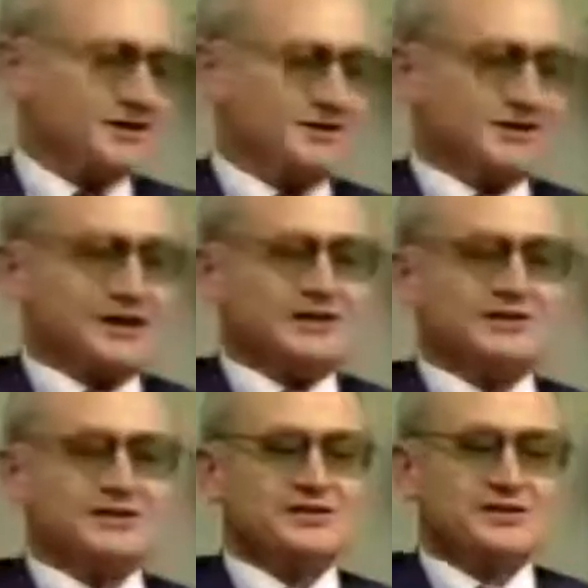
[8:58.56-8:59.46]

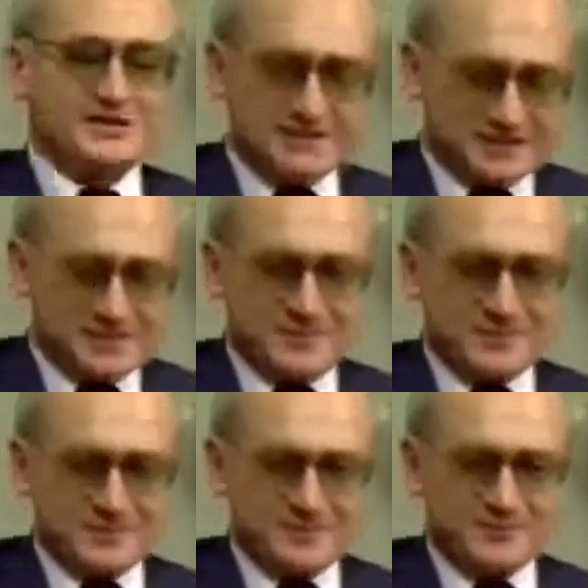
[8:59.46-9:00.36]
It's the
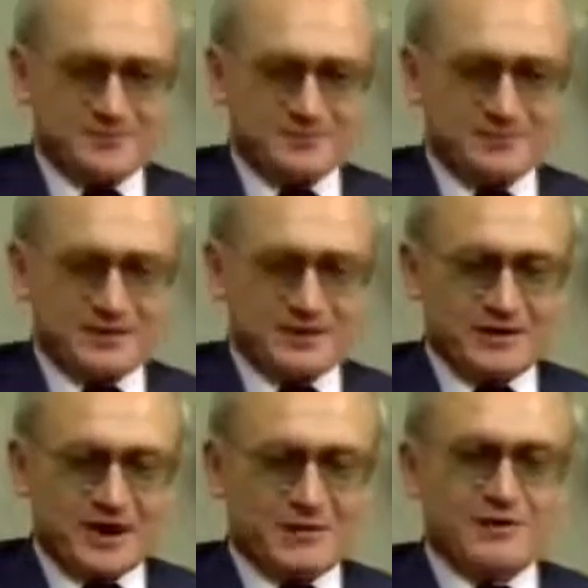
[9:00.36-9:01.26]
system.
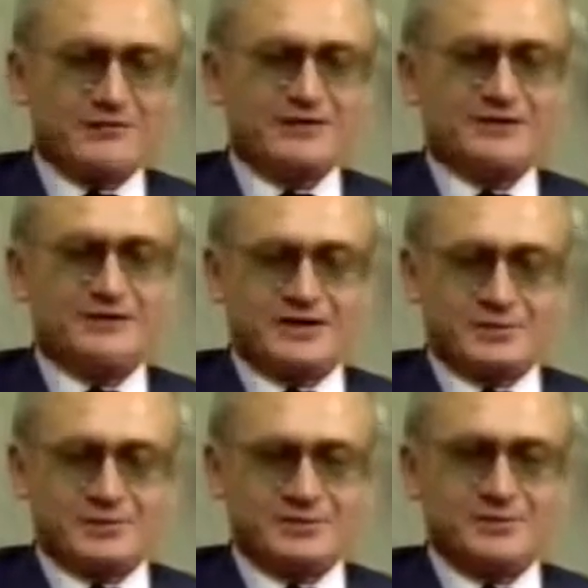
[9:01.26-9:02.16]
However
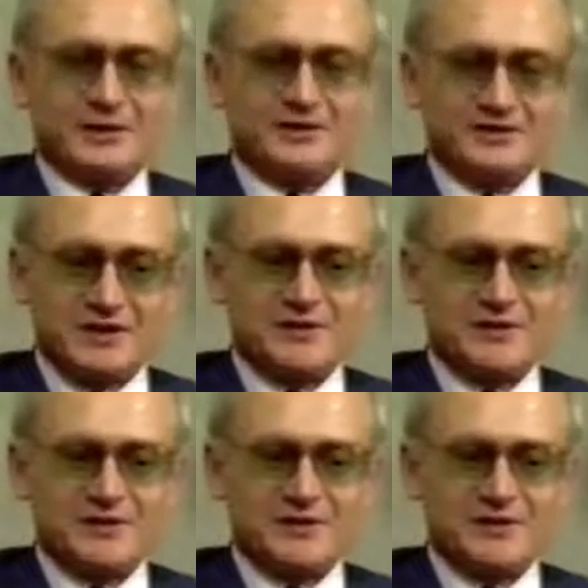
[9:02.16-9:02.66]
ridiculous it may